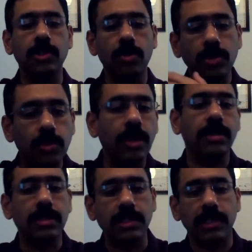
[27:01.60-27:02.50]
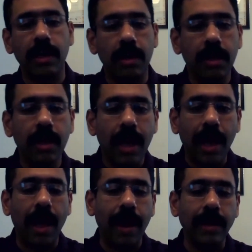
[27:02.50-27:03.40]
or so, Surat still
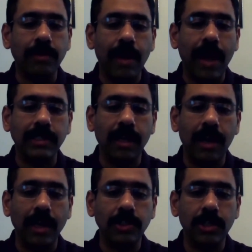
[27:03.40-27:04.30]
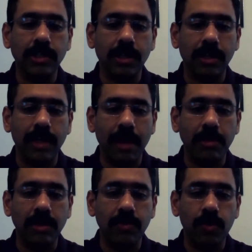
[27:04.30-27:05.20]
attracts the largest
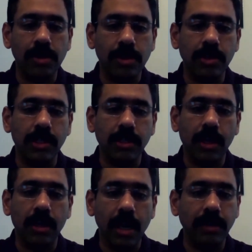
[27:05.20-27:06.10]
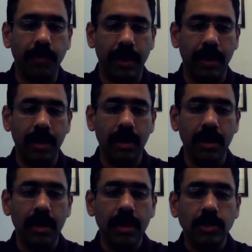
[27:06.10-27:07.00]
diamond workers in the country.
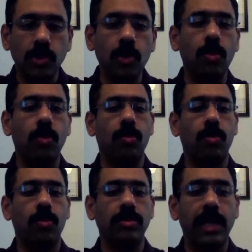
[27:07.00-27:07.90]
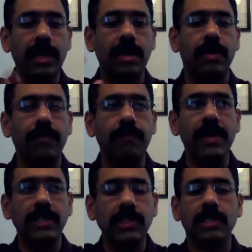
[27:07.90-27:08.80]
So
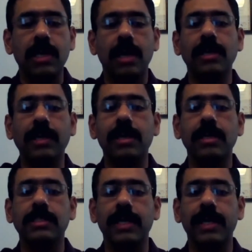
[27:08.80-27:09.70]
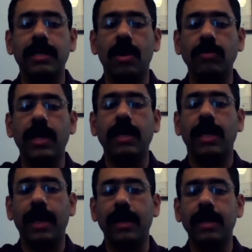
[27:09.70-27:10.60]
we just can't take a state now that,
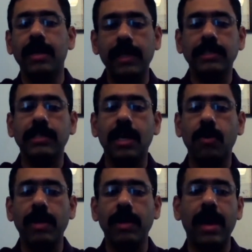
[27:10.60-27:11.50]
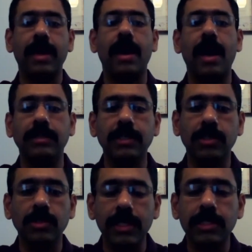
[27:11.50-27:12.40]
hey, things are going back.
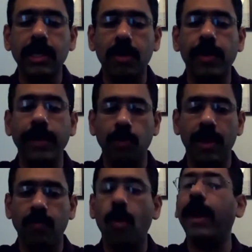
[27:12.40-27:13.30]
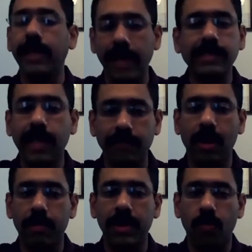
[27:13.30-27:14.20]
Is there going to be a void? Yes, there
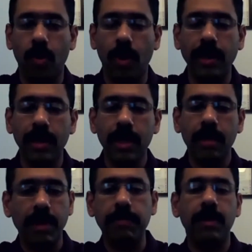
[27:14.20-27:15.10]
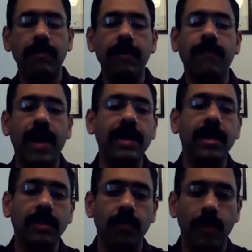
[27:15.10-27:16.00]
will be a void. People will find
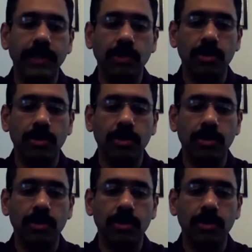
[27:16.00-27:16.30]
other ways